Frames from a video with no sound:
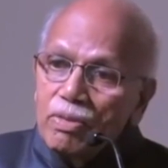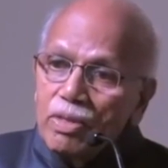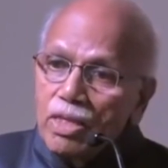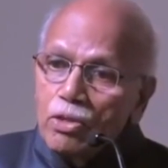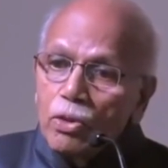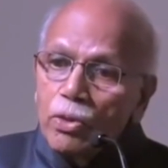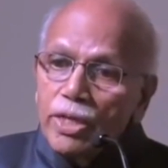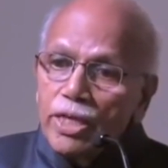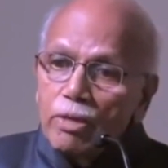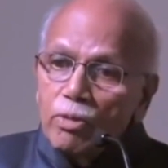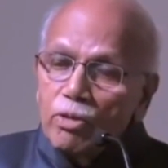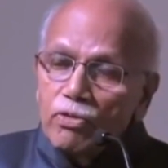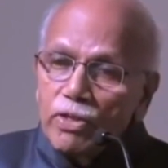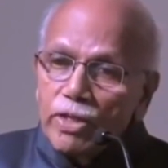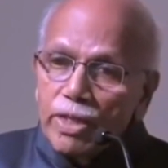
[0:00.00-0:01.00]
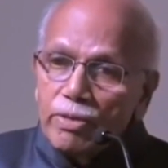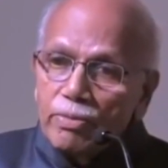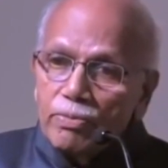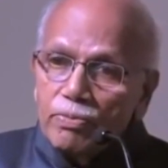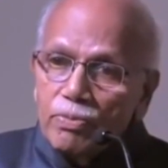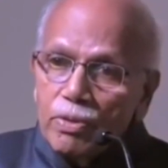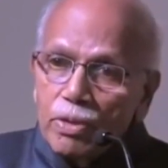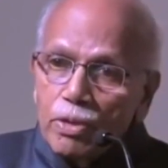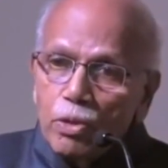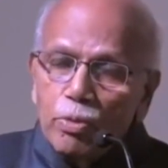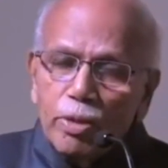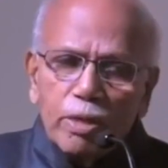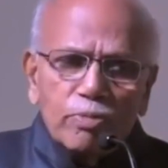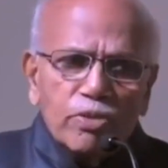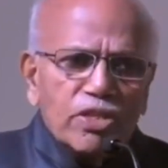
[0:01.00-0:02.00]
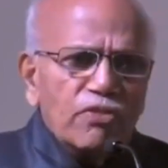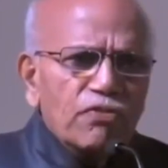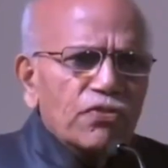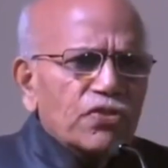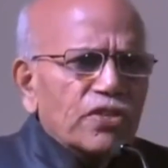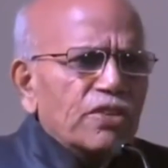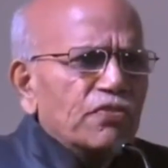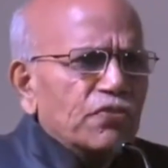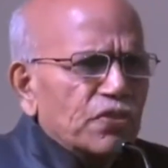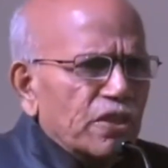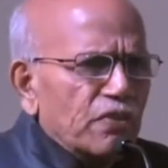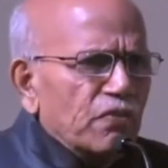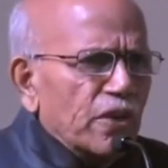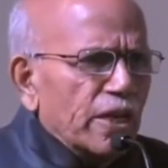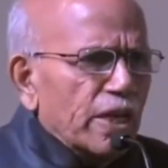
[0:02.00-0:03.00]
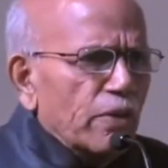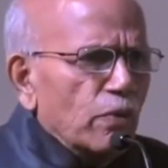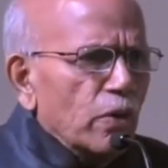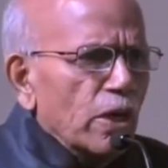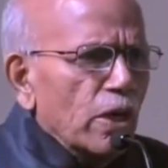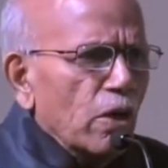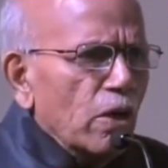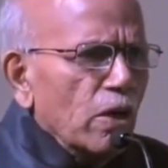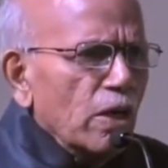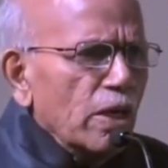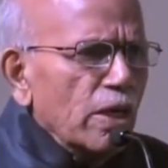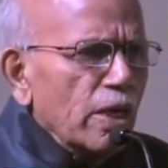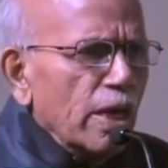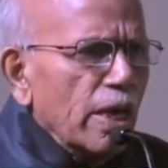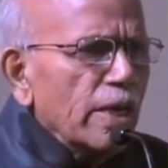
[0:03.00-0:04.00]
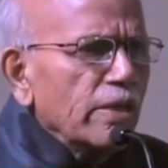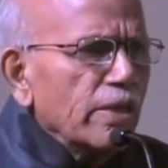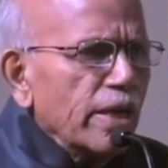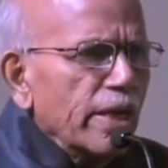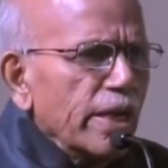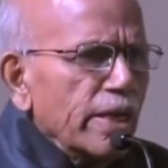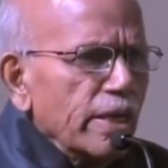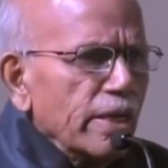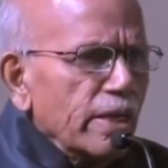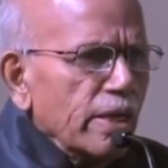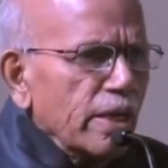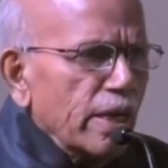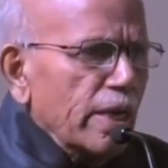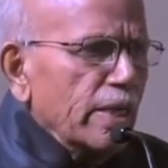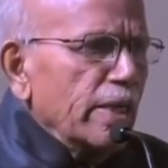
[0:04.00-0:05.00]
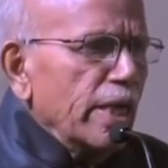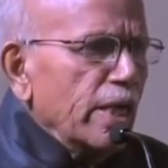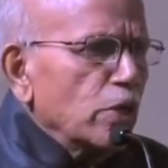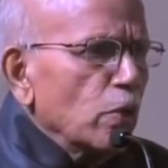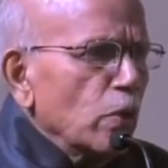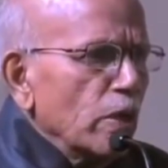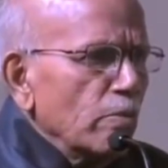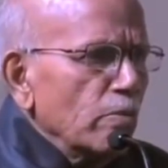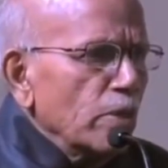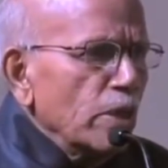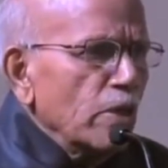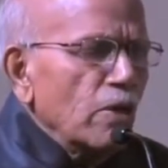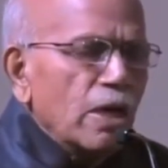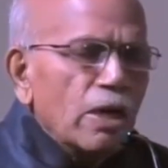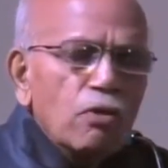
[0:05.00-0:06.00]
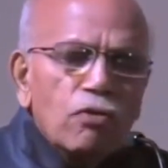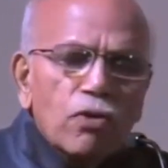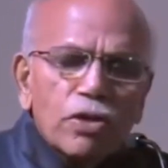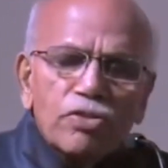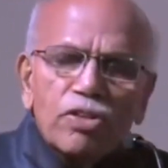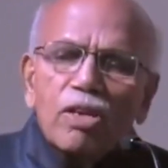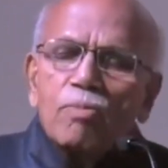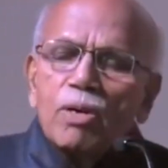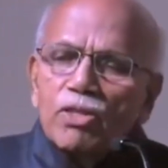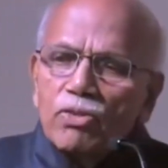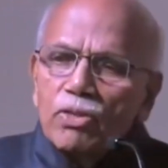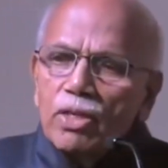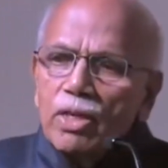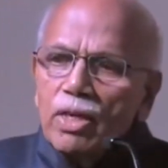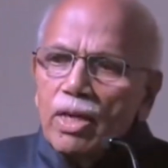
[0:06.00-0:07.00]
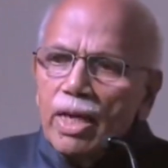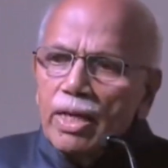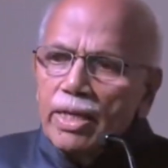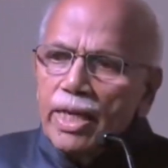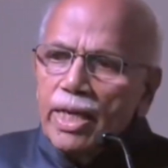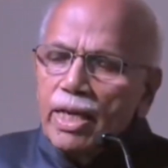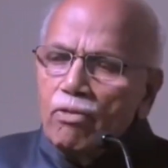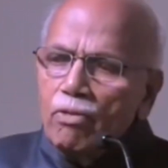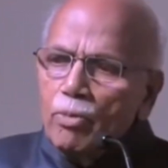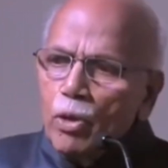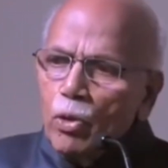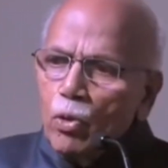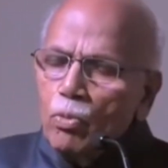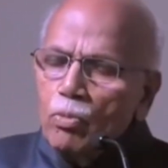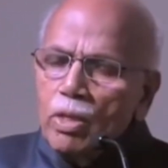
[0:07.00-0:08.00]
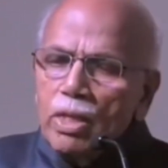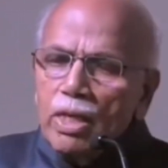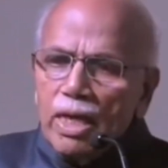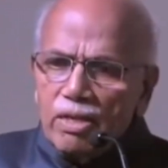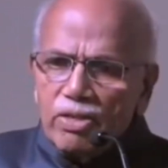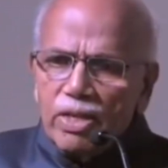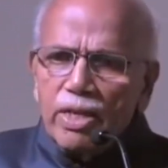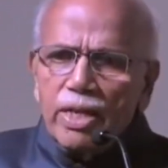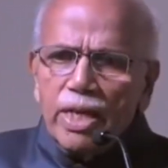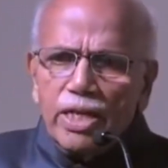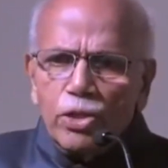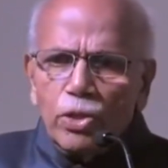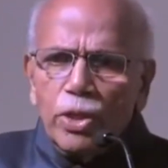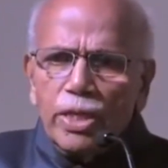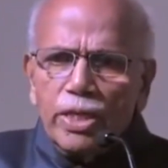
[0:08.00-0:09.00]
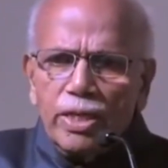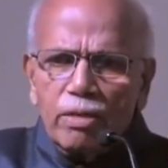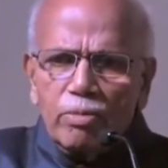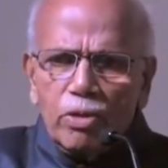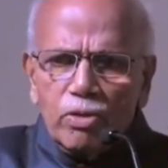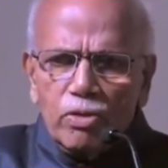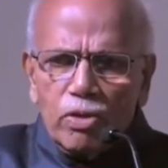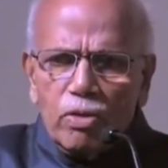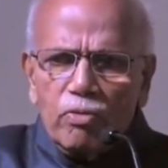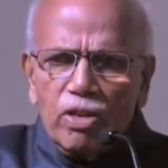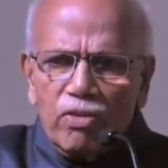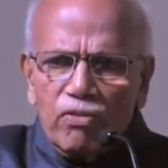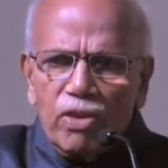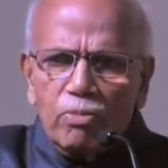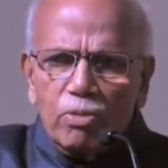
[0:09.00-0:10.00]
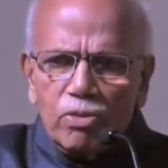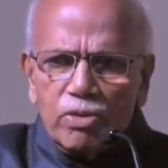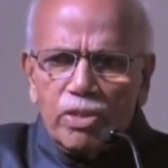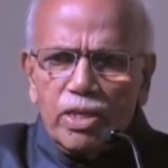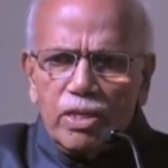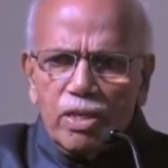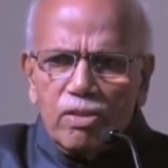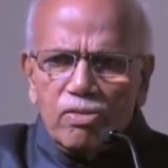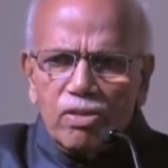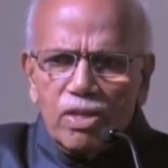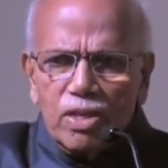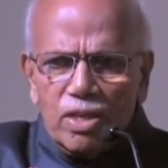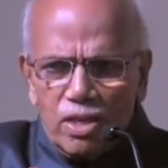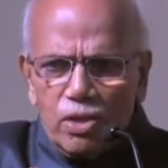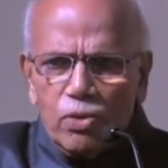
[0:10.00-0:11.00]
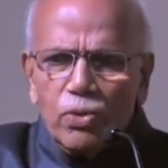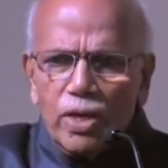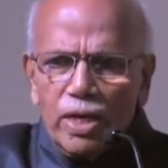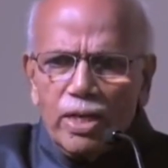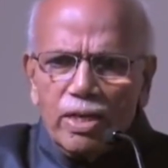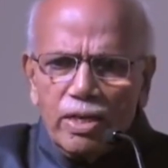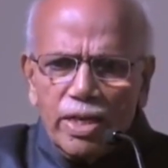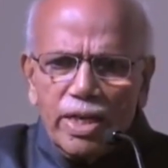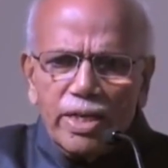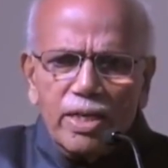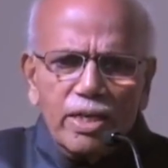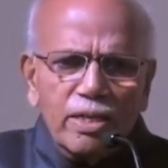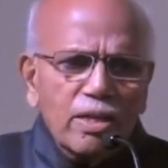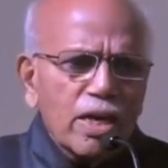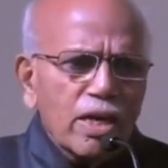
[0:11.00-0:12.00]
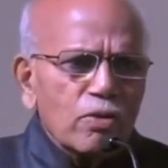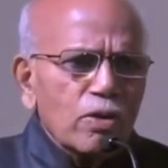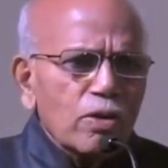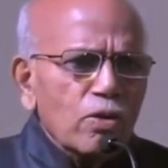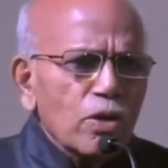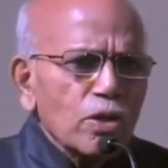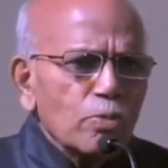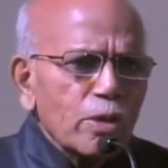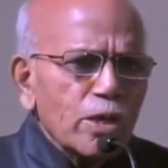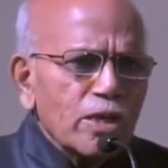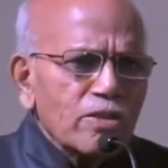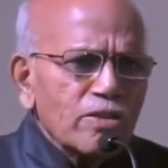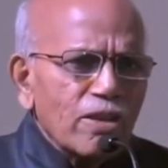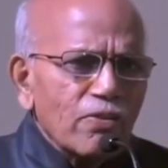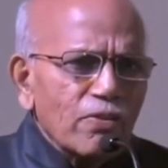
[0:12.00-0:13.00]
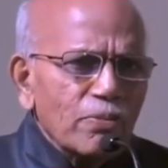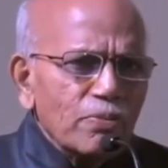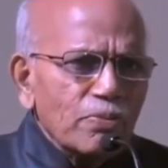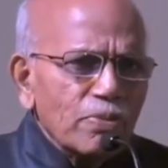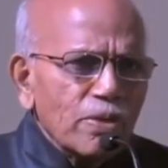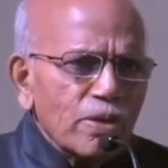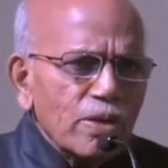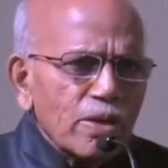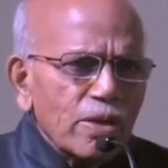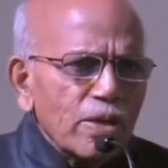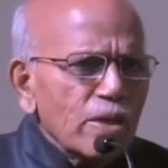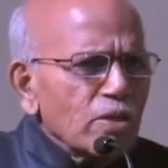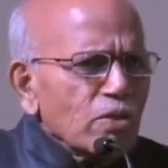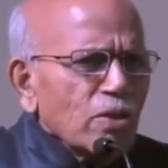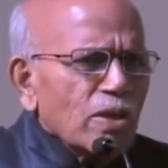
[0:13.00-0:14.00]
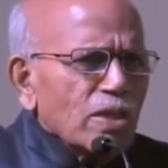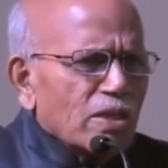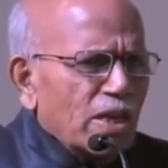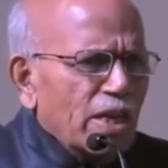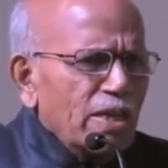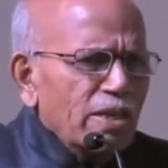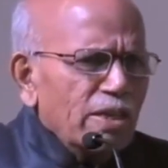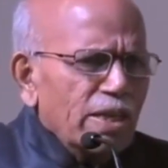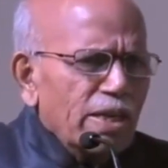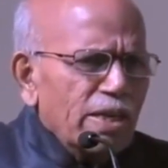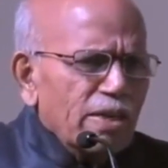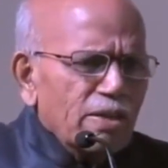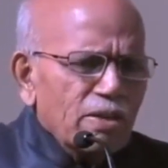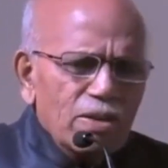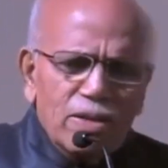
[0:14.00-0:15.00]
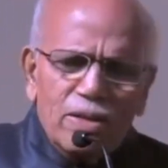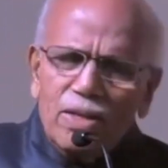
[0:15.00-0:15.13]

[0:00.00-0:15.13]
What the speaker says: There's no treatment for that. You become stiff like a wooden log and then die. And they told him he will live for 3 months, and they gave him a room and said, enjoy here because you are a very famous journalist. You die in Harvard Hospital itself. So he's lying there.